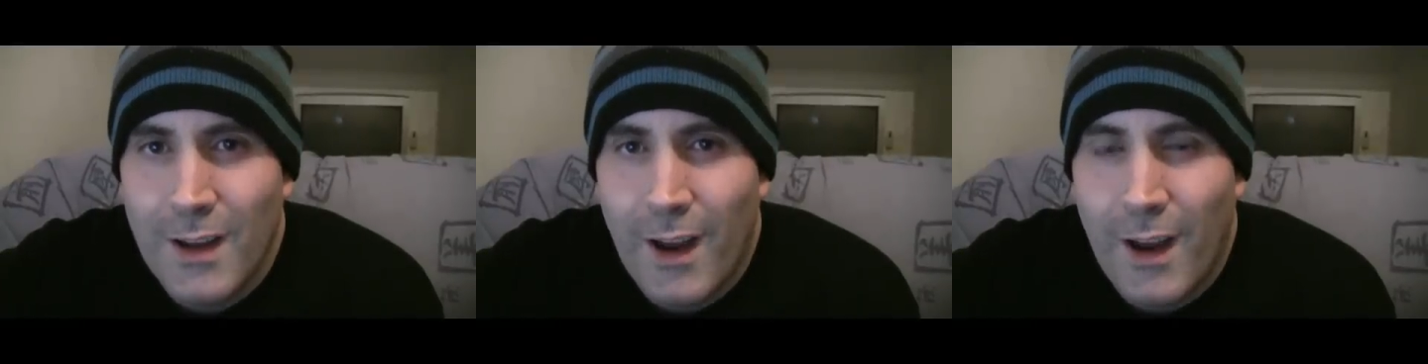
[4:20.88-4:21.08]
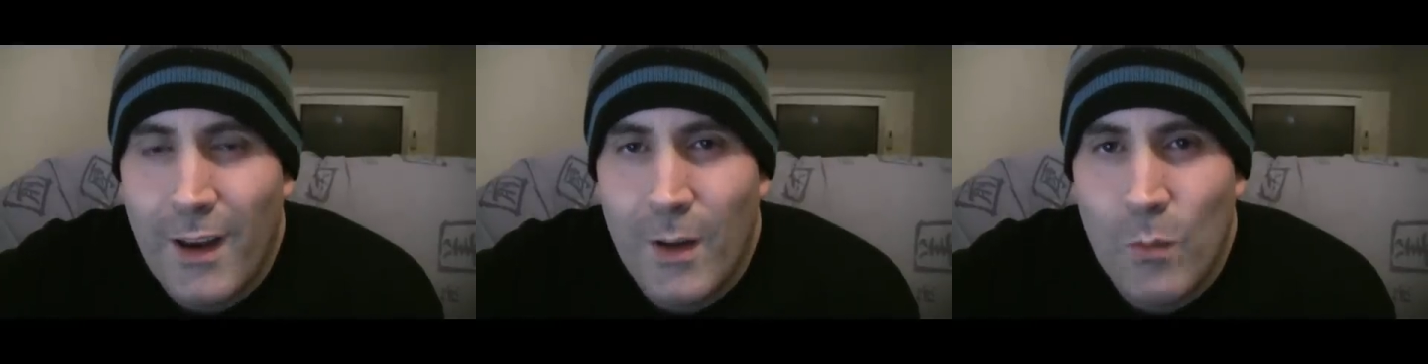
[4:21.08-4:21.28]

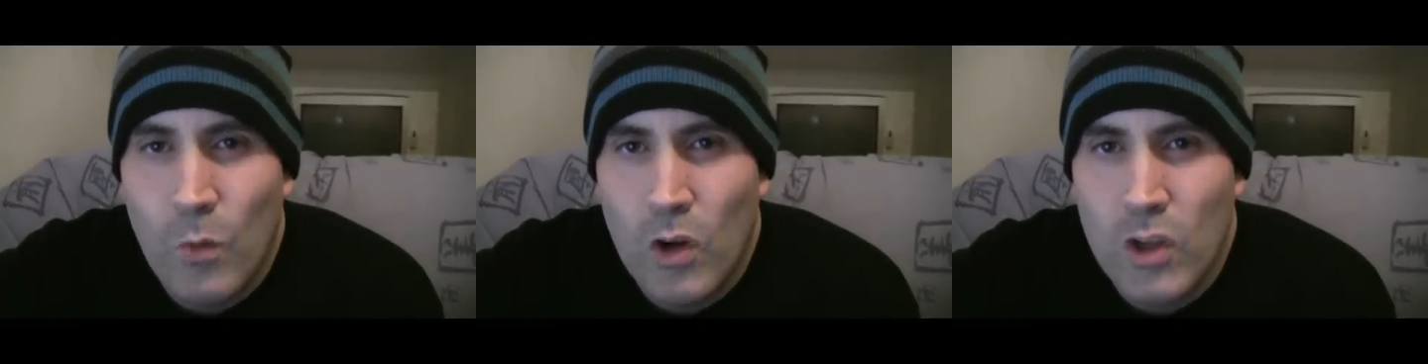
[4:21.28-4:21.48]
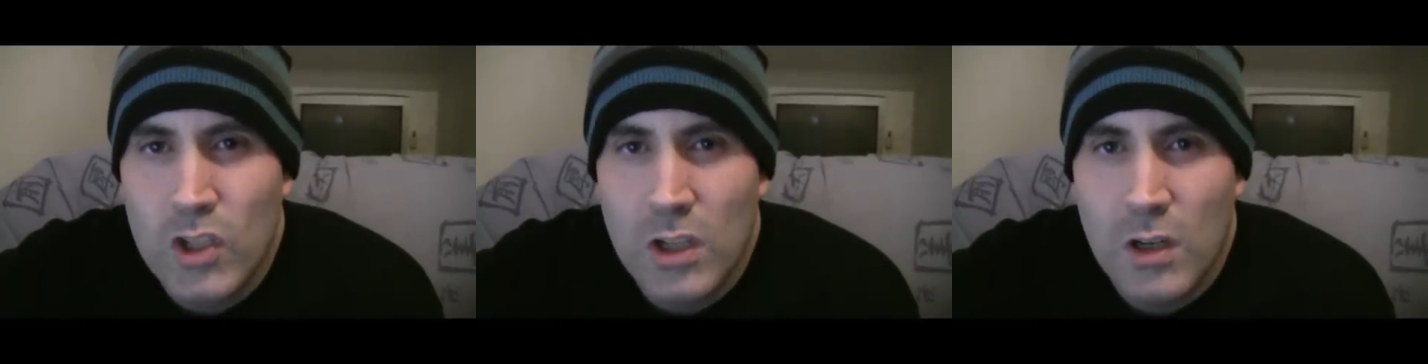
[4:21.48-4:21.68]
and then
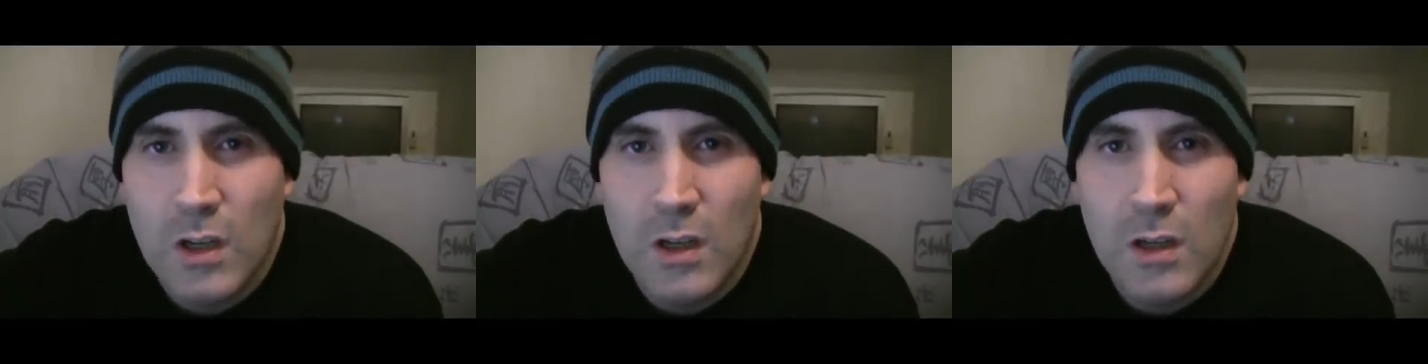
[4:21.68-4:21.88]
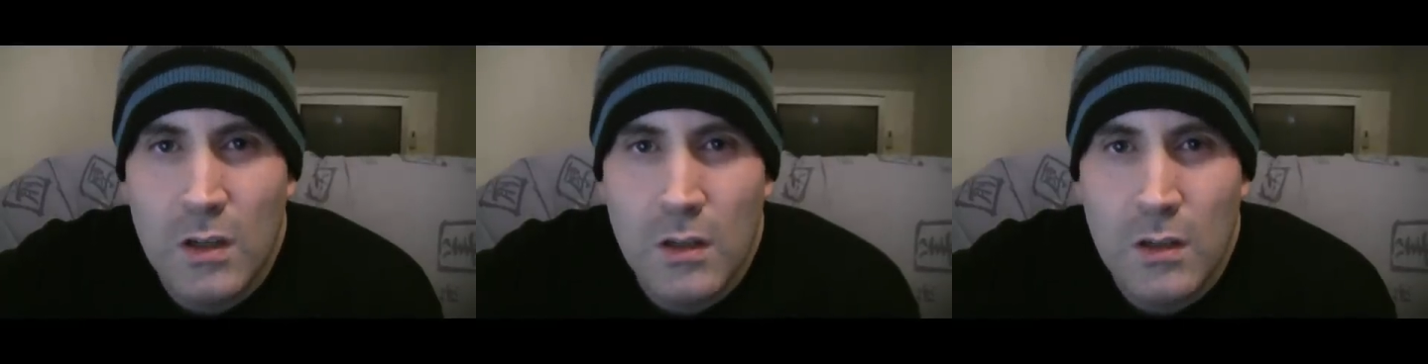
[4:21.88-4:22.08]
watch
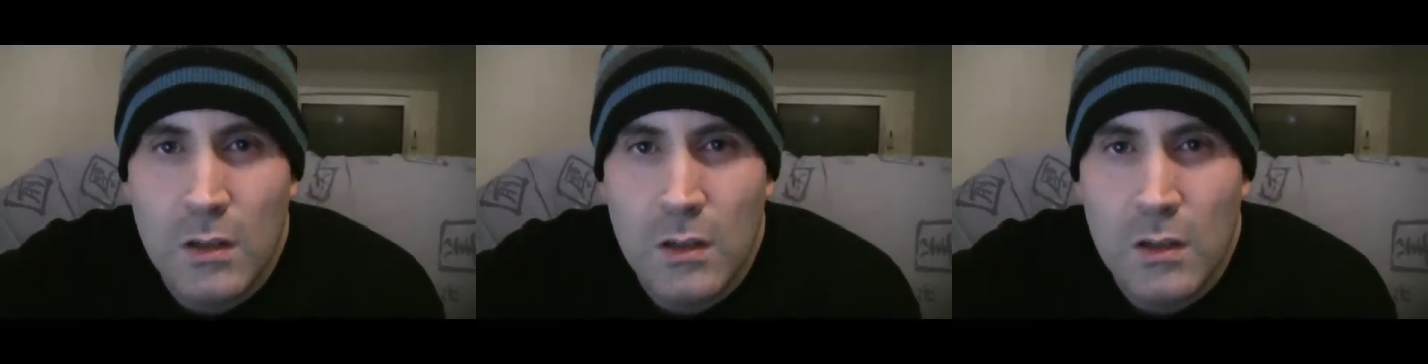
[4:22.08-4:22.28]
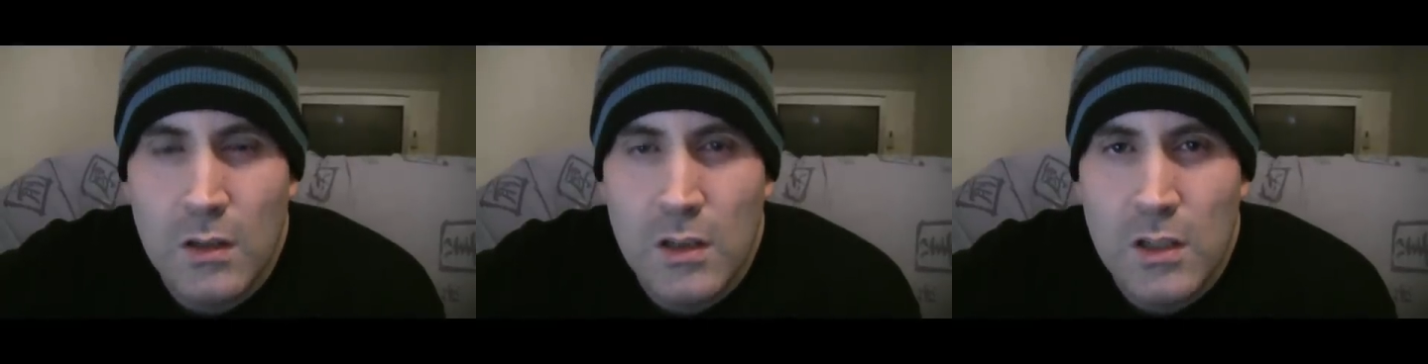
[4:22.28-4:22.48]
her
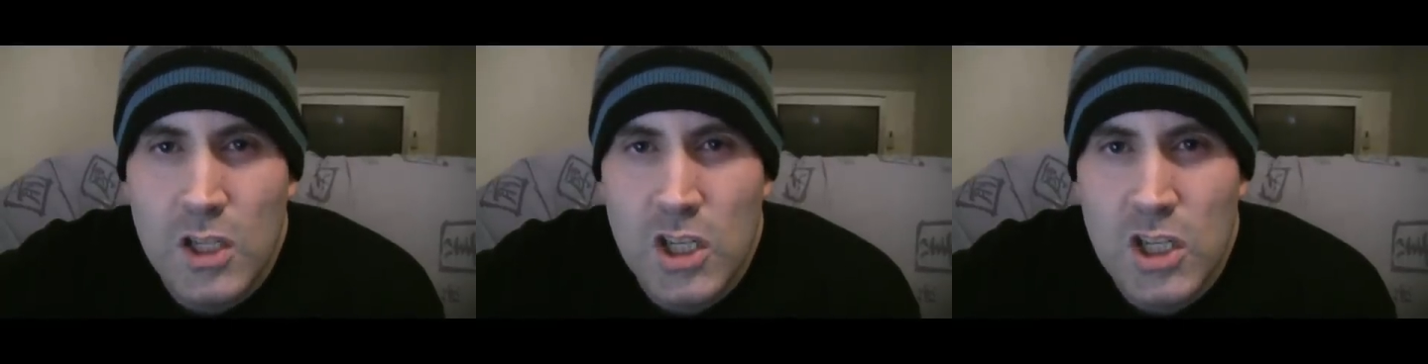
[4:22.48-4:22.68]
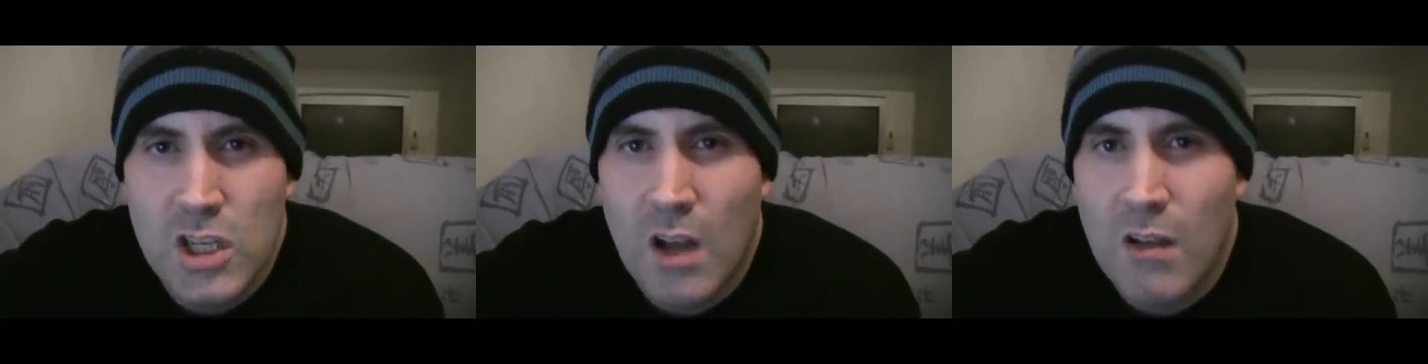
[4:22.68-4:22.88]

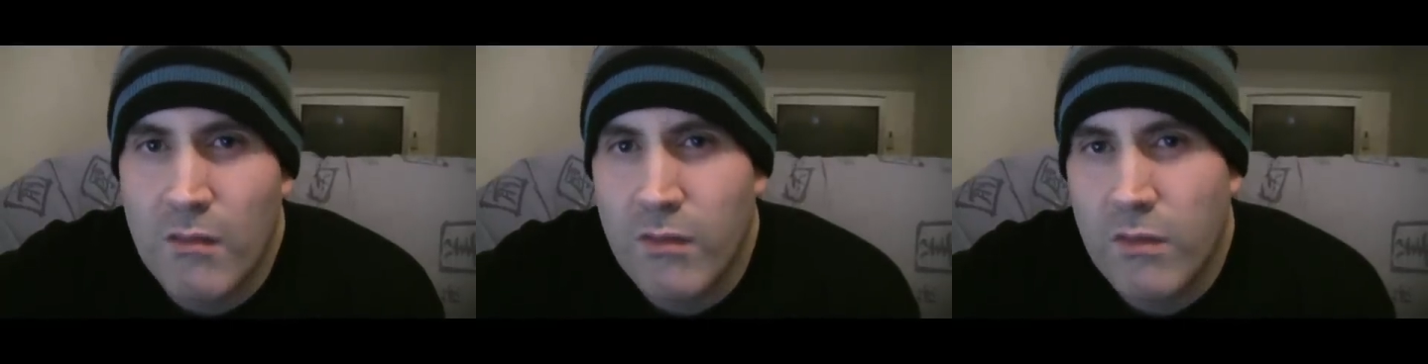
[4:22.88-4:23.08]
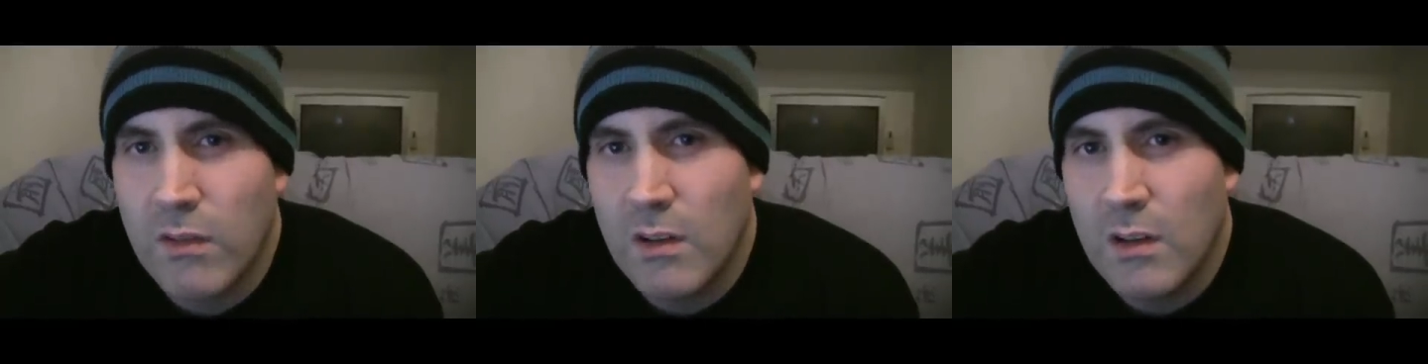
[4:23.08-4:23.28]

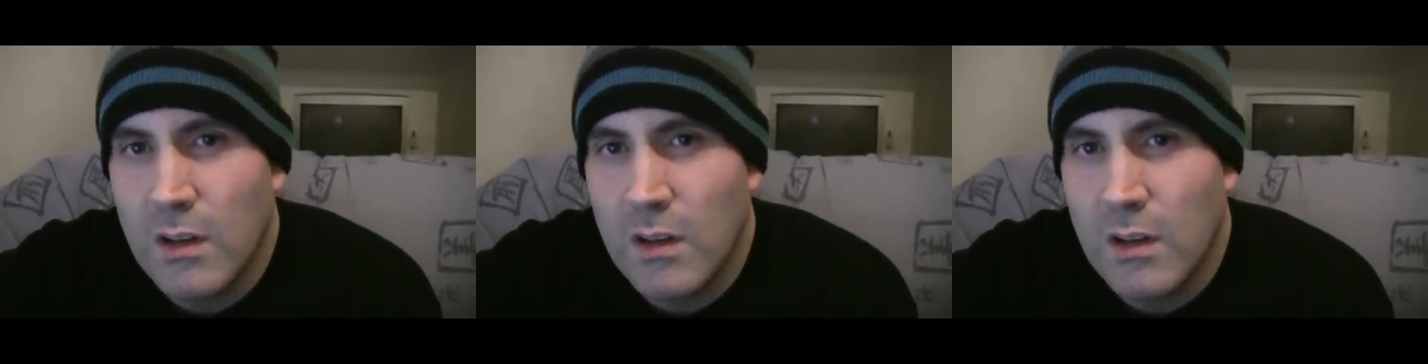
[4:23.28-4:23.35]
shove